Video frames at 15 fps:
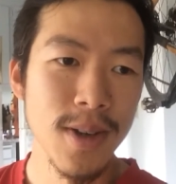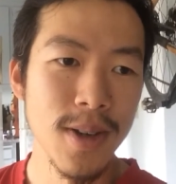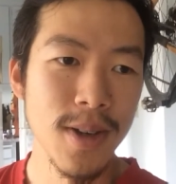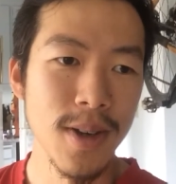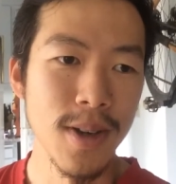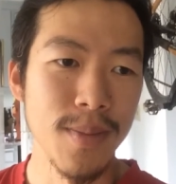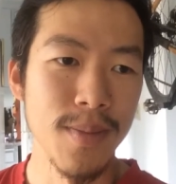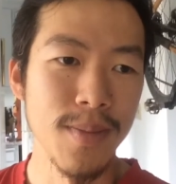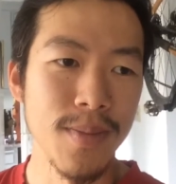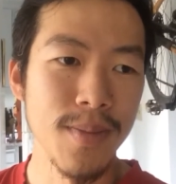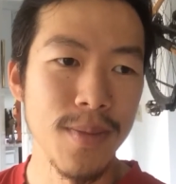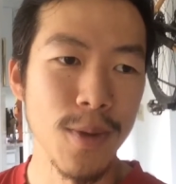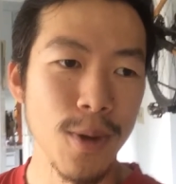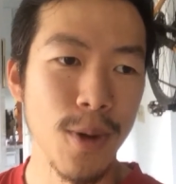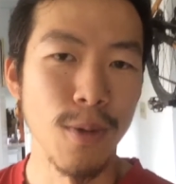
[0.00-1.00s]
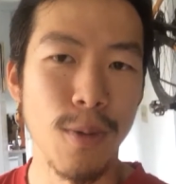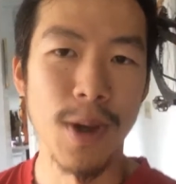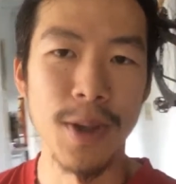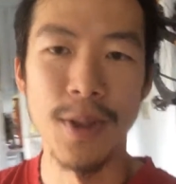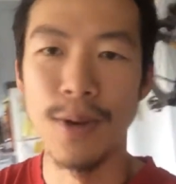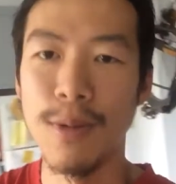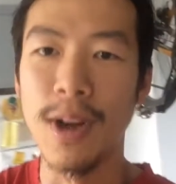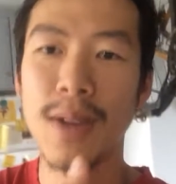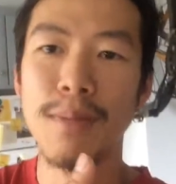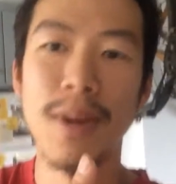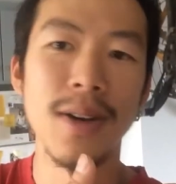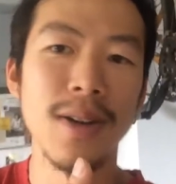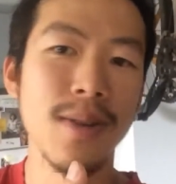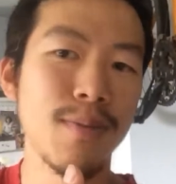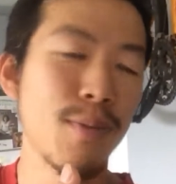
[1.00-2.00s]
Or what the
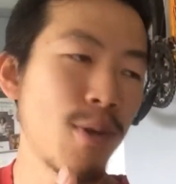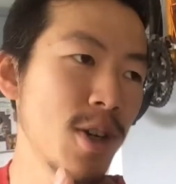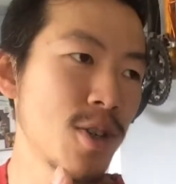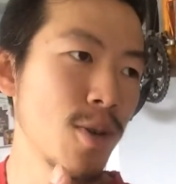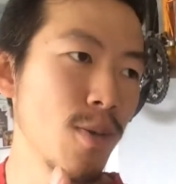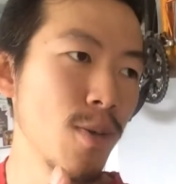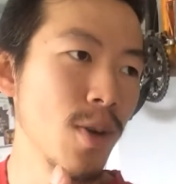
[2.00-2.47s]
recommended pressure